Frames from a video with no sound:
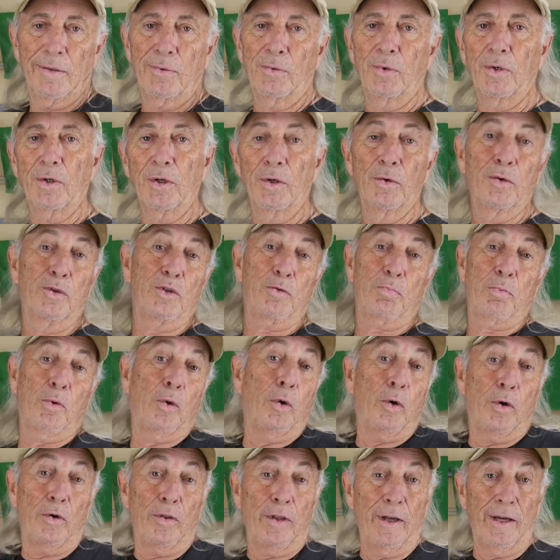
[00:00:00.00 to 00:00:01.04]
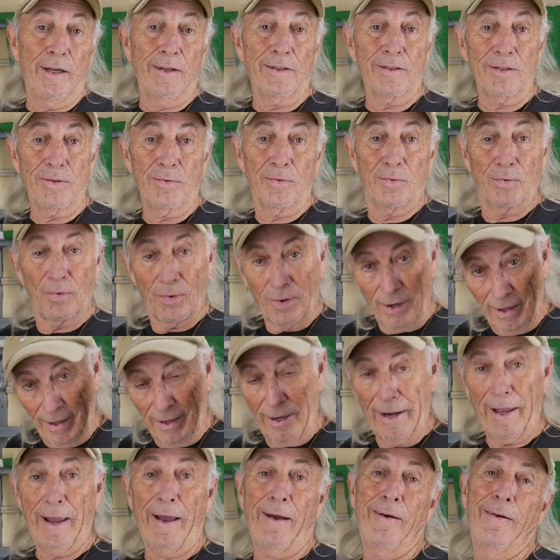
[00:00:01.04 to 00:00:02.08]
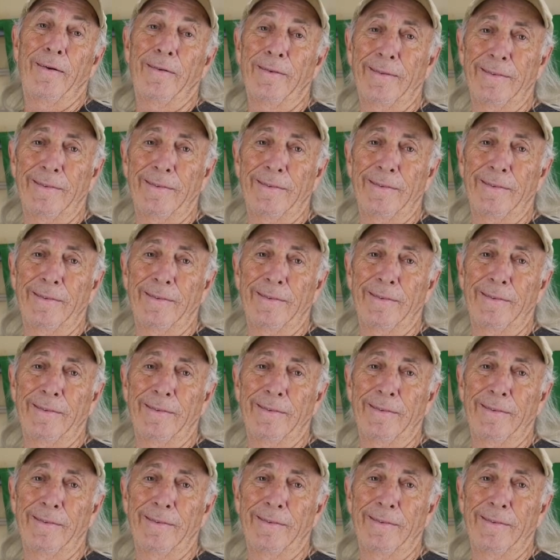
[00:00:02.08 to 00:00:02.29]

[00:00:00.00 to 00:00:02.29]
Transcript: We're gonna explore that right now.